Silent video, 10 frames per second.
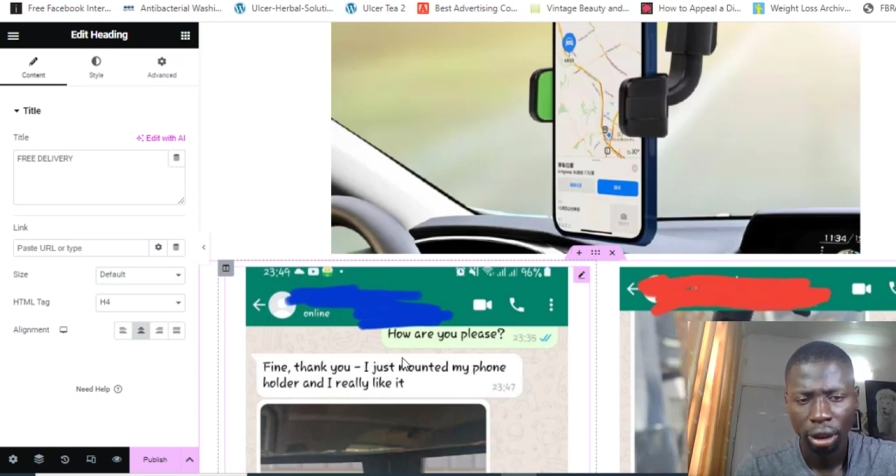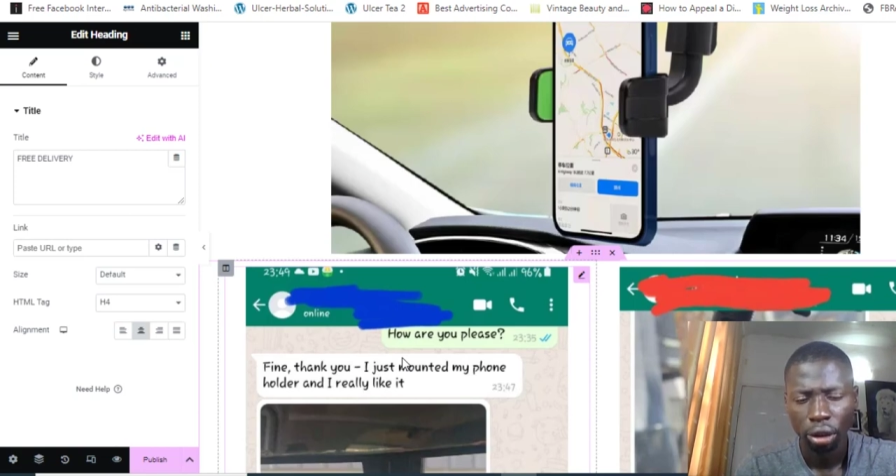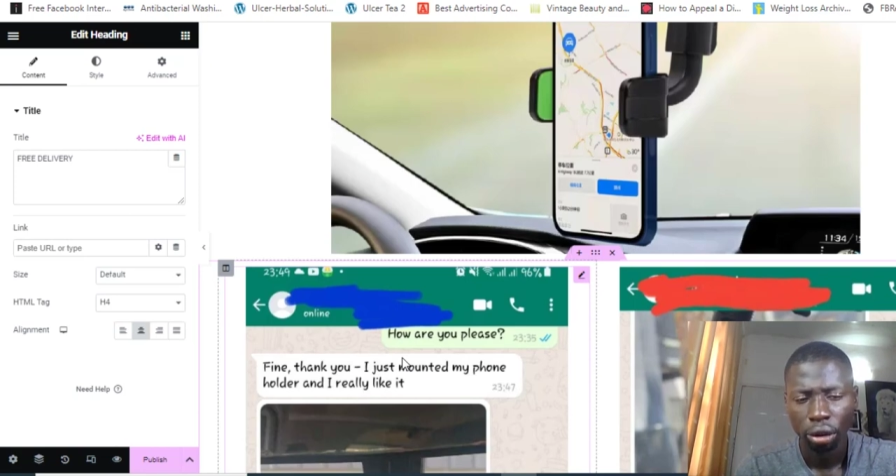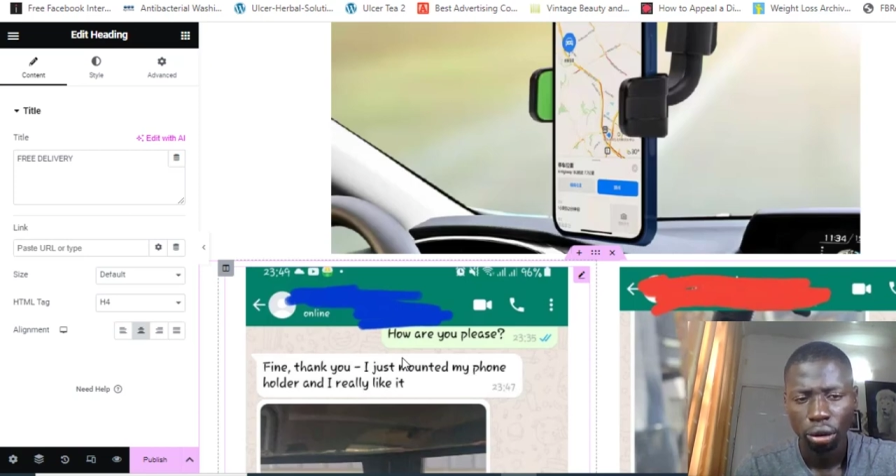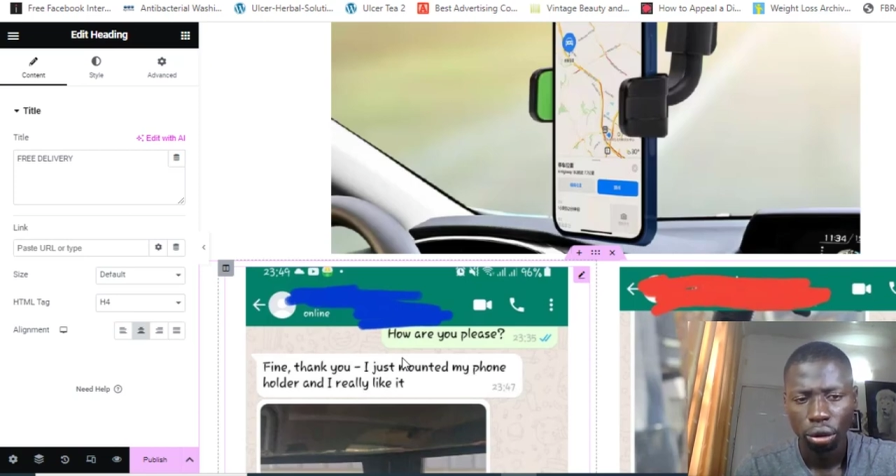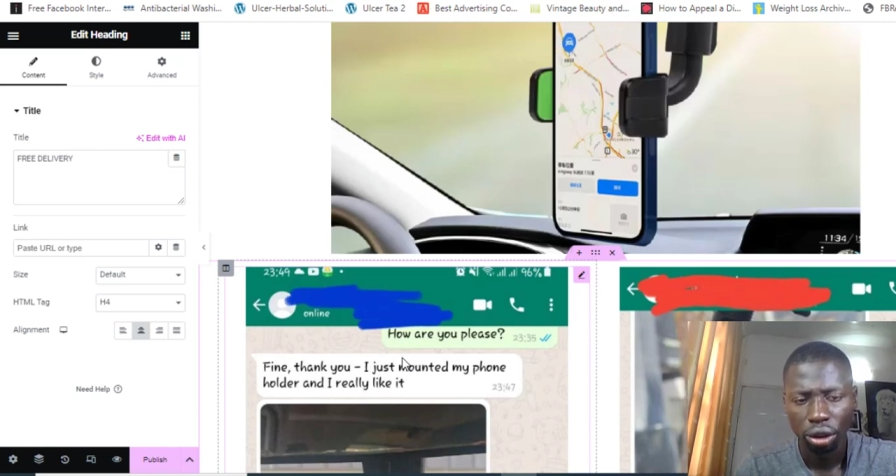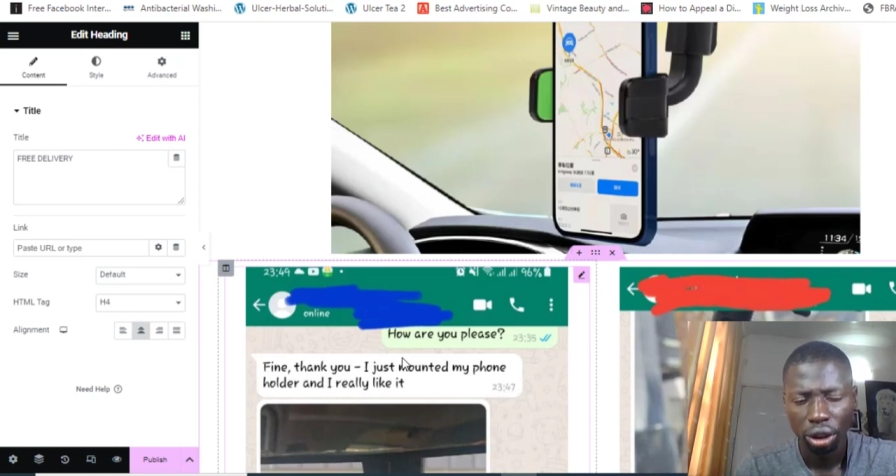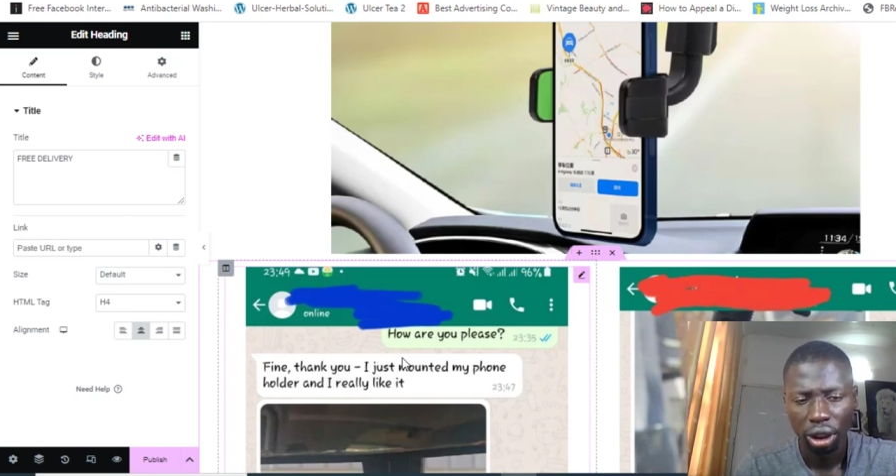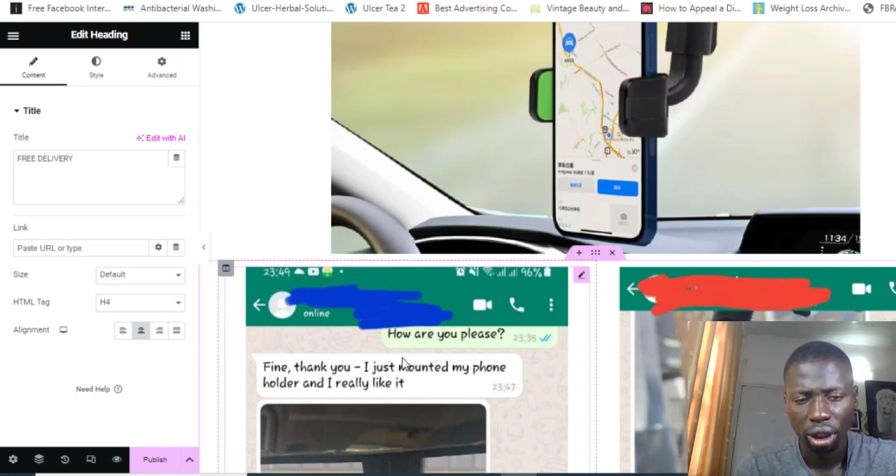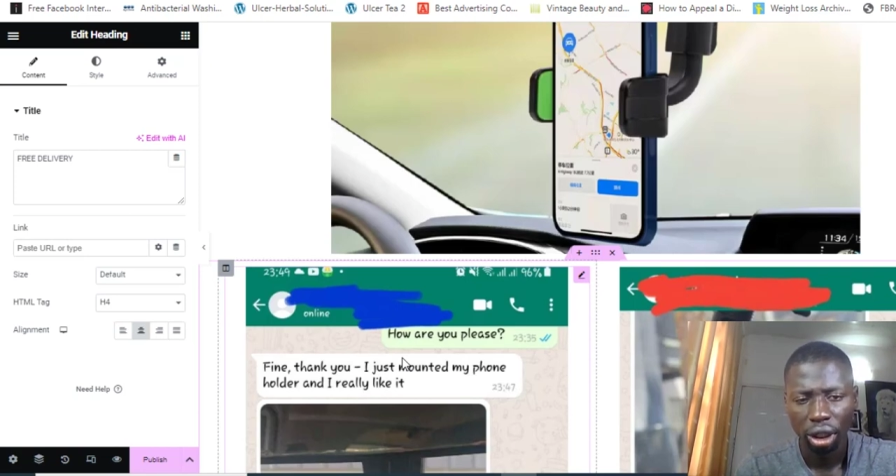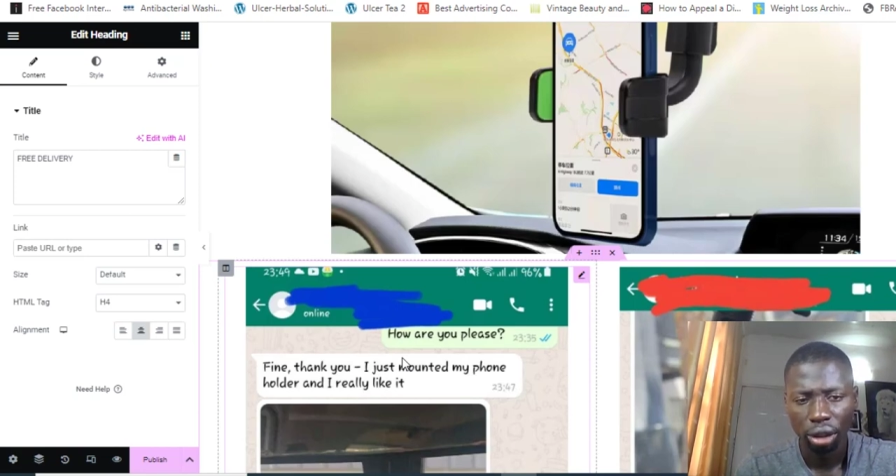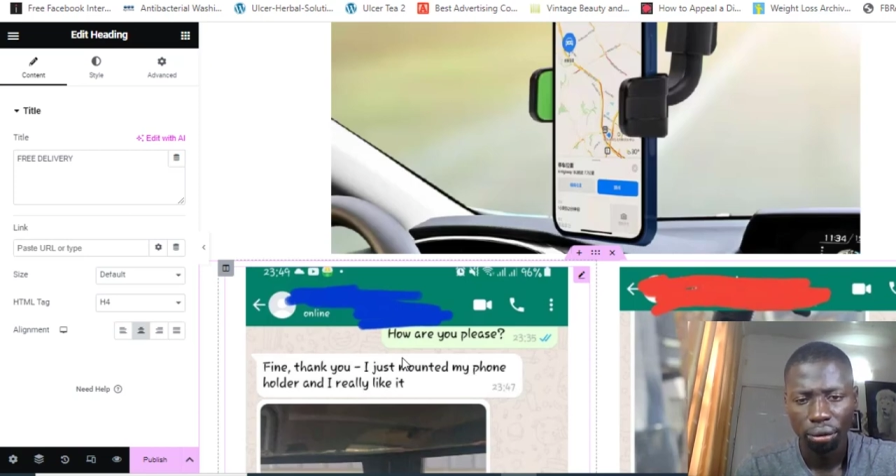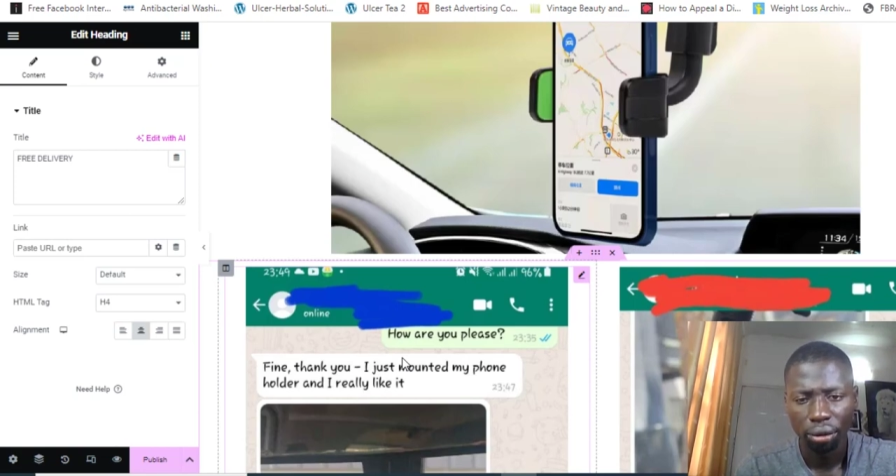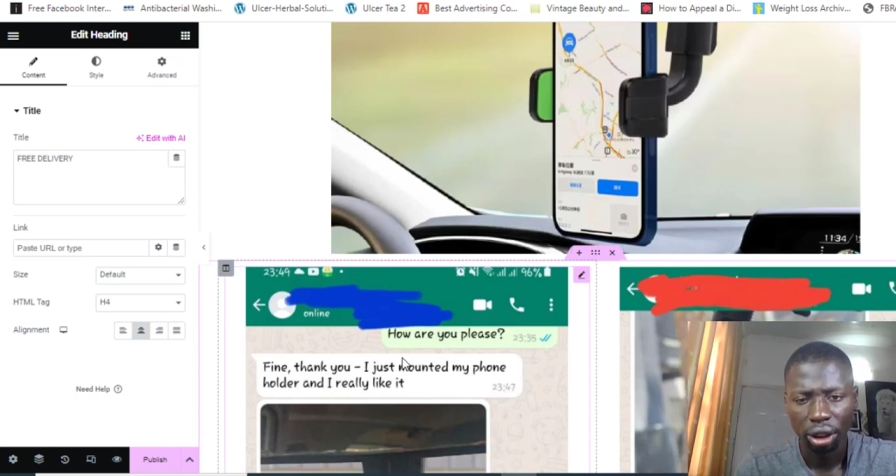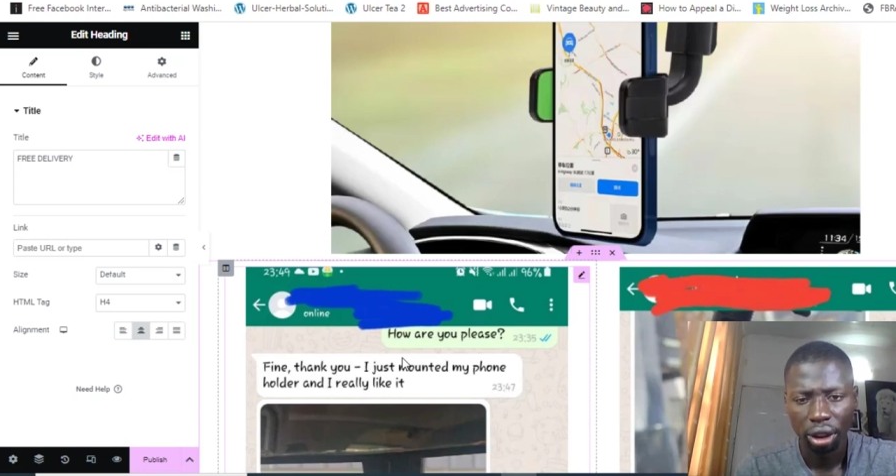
to see if this is